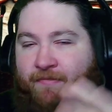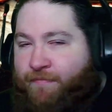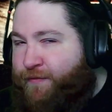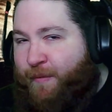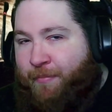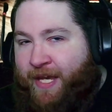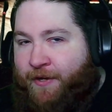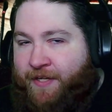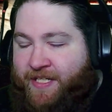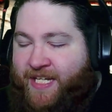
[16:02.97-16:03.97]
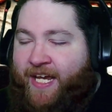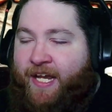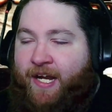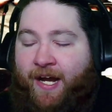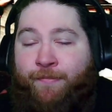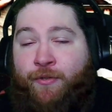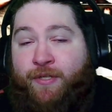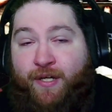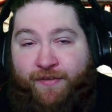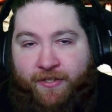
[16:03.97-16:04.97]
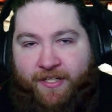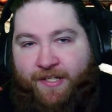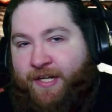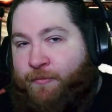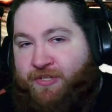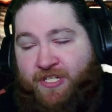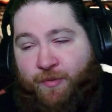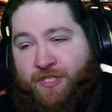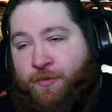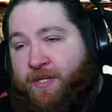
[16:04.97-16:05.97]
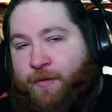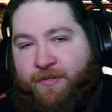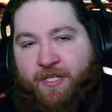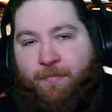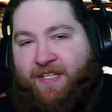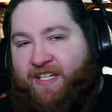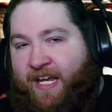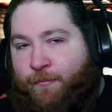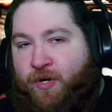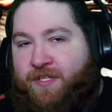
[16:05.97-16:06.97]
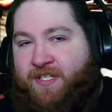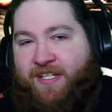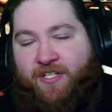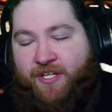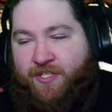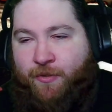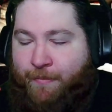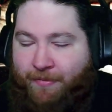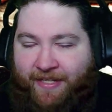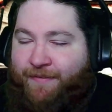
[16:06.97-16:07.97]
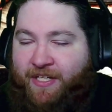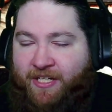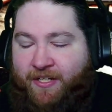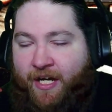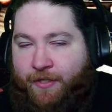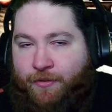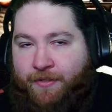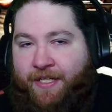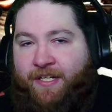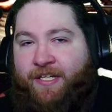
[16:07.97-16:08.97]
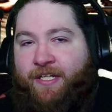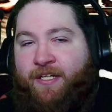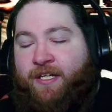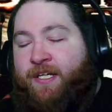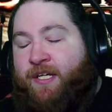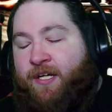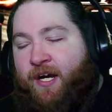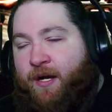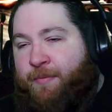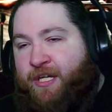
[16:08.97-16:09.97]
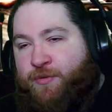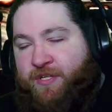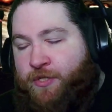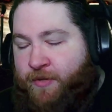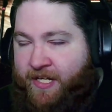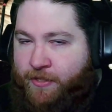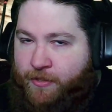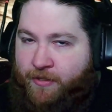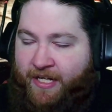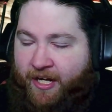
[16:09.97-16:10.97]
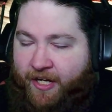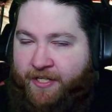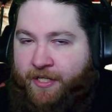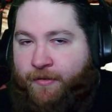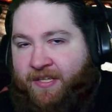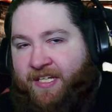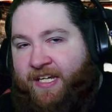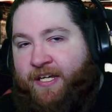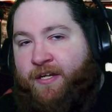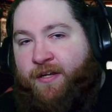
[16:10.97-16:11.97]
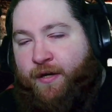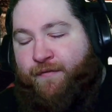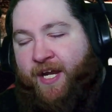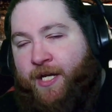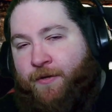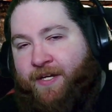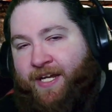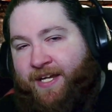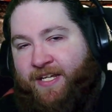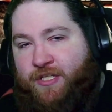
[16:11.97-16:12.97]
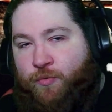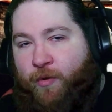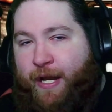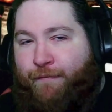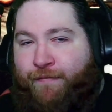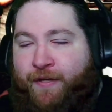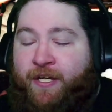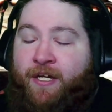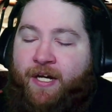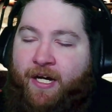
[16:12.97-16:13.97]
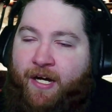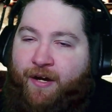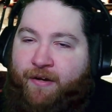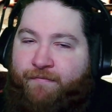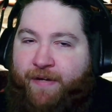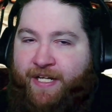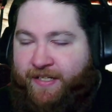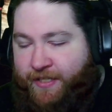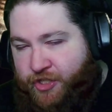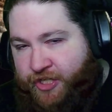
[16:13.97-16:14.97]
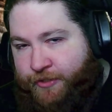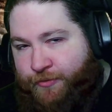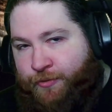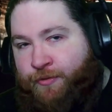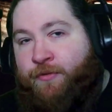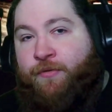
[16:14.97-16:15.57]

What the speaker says: flip that on its head. I'm going off the good ending, which is what you get when you beat the game once. It's also, I believe, the canonical ending, because we do hear an audio at the end of Harry and his wife finding Cheryl,